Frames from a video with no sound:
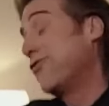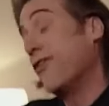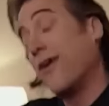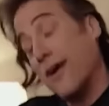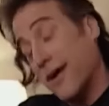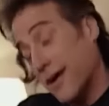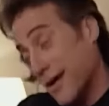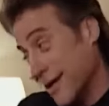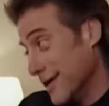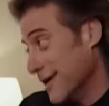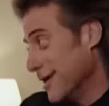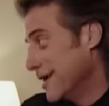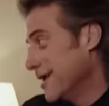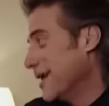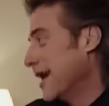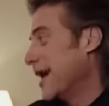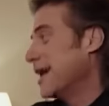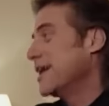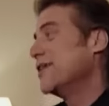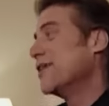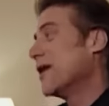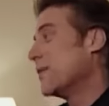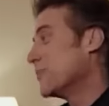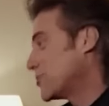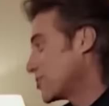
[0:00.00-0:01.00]
Yeah.
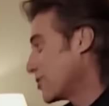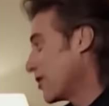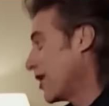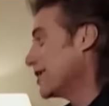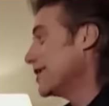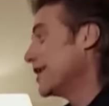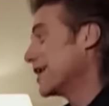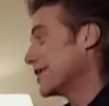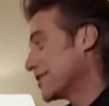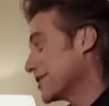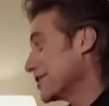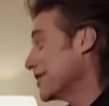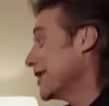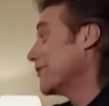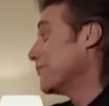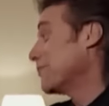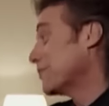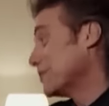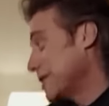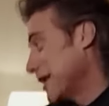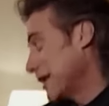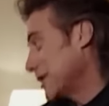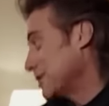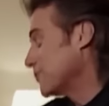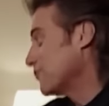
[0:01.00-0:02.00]
You know, I'm trying not to laugh,
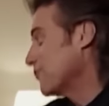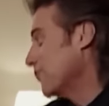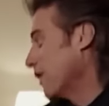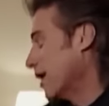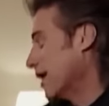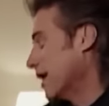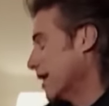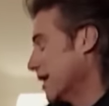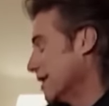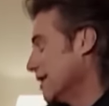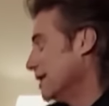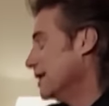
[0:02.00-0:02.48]
but that's funny.